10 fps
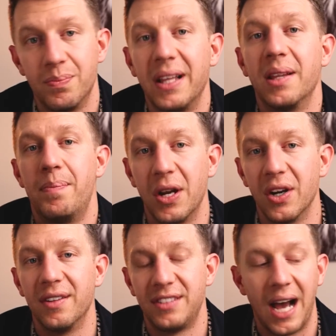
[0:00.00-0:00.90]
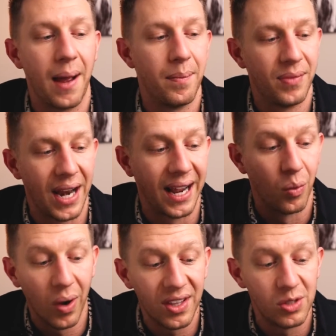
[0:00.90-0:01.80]
make the period of time that I
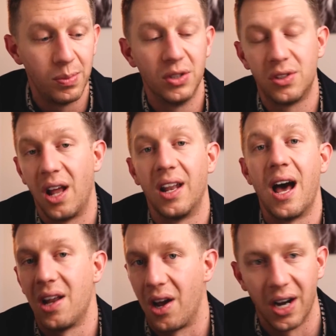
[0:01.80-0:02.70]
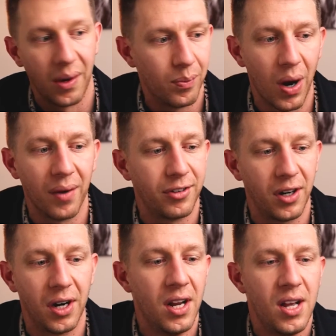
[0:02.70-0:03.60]
can wear these boots a lot longer. I can wear them
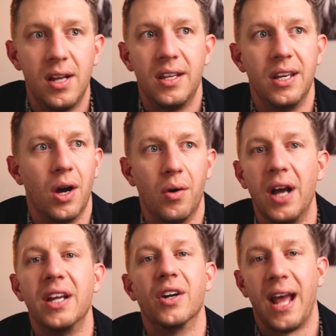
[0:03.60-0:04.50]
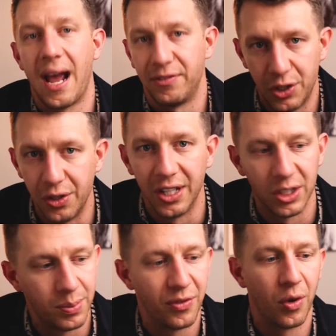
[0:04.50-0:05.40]
for, you know, a year and a half, two
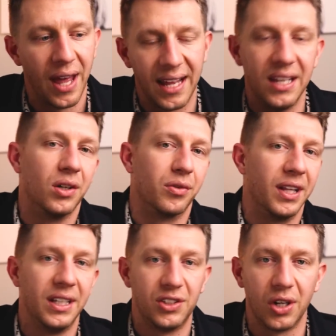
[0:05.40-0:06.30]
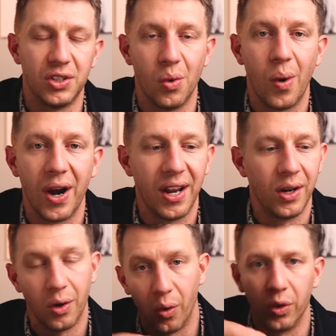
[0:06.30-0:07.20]
years before that heel really starts to wear
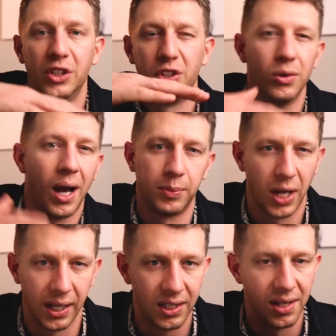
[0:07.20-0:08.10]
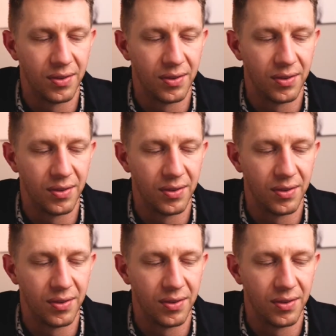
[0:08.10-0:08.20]
in or, or look too lopsided to